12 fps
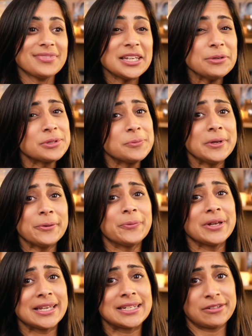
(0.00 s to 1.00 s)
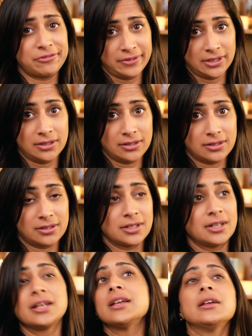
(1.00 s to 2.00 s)
It was a bit weird at first.
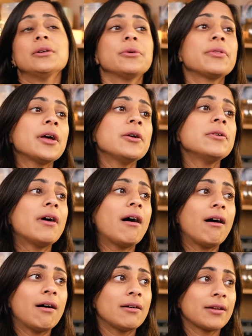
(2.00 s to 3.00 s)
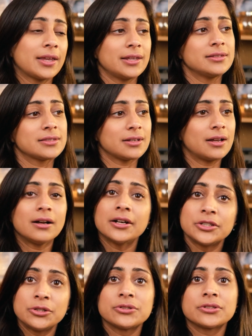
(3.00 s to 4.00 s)
Although our kids are
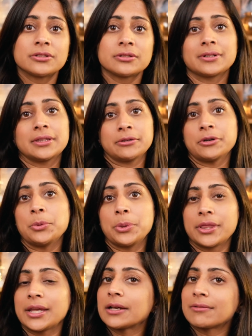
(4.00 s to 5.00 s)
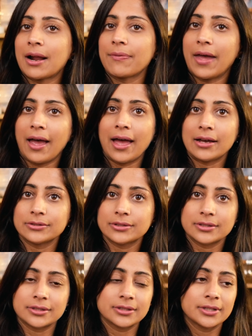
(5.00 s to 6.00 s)
used to doing their own thing around the
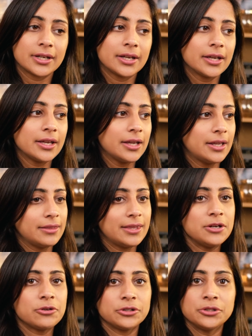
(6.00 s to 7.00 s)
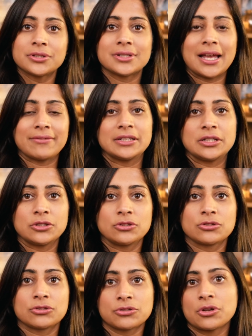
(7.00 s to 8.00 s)
house, they're not used to having
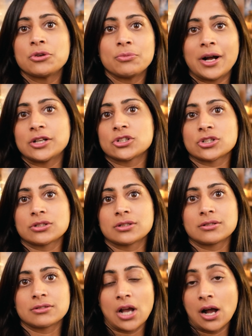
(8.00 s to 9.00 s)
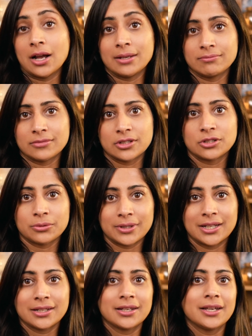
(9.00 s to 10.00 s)
so much time to do
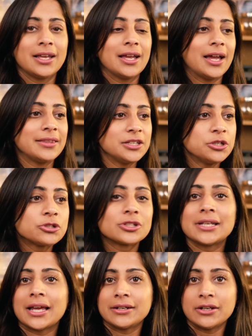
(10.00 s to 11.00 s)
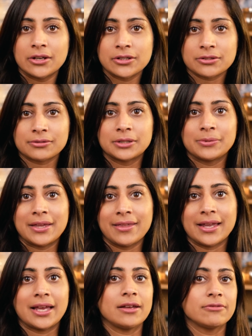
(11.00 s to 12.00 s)
it. And they're usually at nursery where they
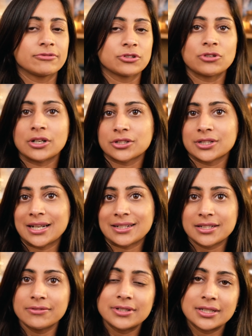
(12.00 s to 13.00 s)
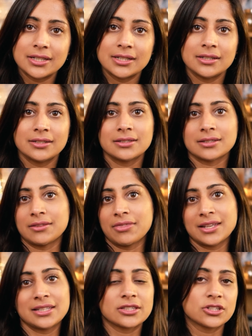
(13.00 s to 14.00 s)
have structured activities and
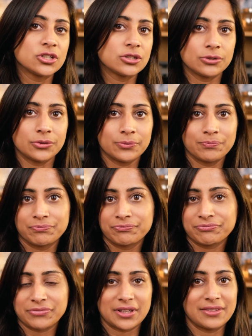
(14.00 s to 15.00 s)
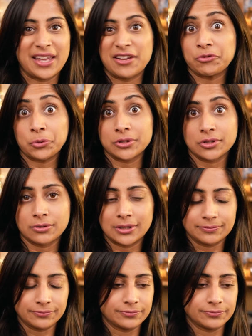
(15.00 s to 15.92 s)
things to do that everyone's doing.